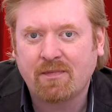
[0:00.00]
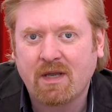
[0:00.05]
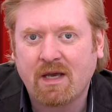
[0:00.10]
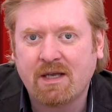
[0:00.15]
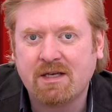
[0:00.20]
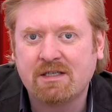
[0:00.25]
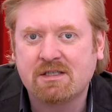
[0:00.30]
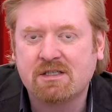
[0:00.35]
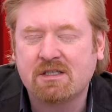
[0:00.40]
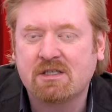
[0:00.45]

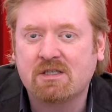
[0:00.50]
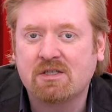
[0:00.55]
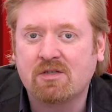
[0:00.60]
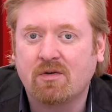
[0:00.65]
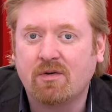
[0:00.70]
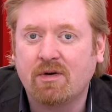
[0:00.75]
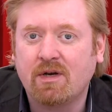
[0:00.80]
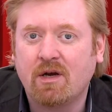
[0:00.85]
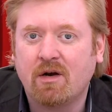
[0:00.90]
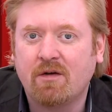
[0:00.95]
And it's a
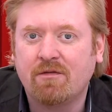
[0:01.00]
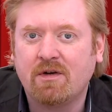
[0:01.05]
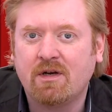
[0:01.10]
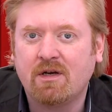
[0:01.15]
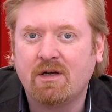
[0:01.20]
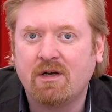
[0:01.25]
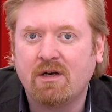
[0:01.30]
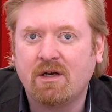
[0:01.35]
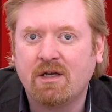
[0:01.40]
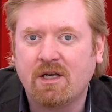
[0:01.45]
story of
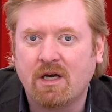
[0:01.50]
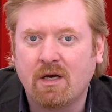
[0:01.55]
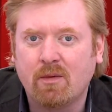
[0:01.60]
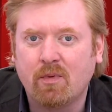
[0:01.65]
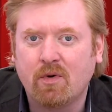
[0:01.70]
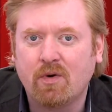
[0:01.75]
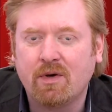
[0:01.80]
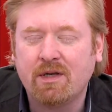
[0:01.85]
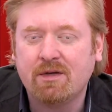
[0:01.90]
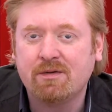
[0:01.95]
a young
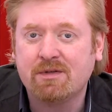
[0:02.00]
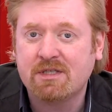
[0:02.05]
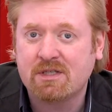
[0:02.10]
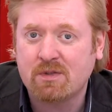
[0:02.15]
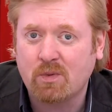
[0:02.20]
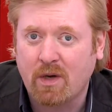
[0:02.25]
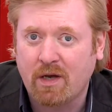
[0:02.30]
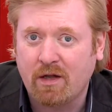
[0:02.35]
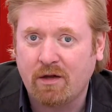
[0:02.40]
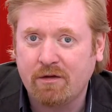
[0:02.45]
boy who is
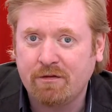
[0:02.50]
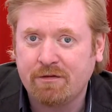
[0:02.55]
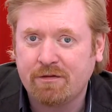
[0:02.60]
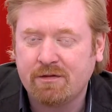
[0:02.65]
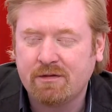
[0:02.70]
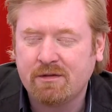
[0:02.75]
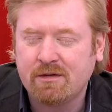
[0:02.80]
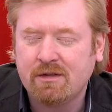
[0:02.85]
12,